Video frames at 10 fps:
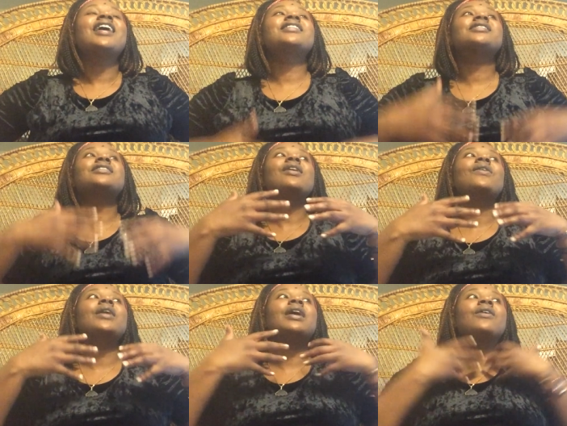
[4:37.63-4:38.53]
And
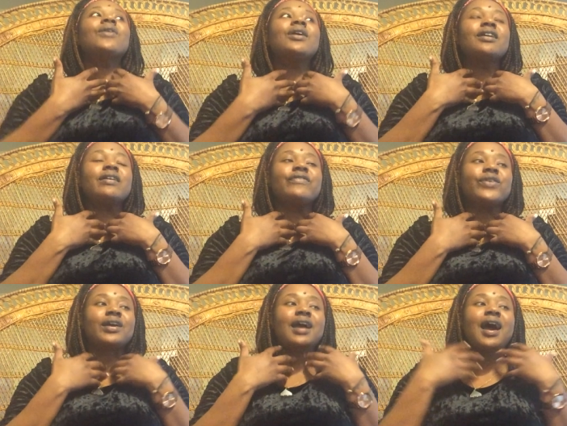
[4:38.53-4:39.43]
so in order
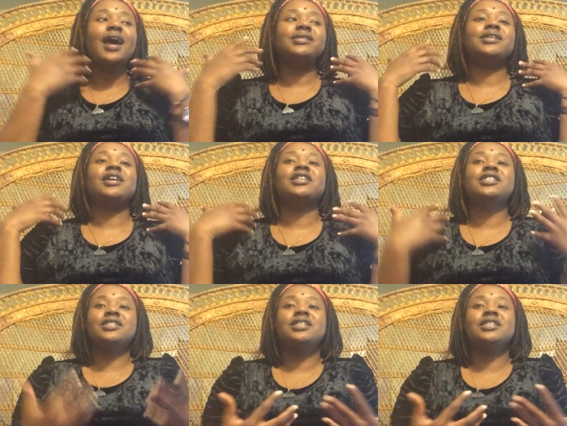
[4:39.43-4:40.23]
for God to ex-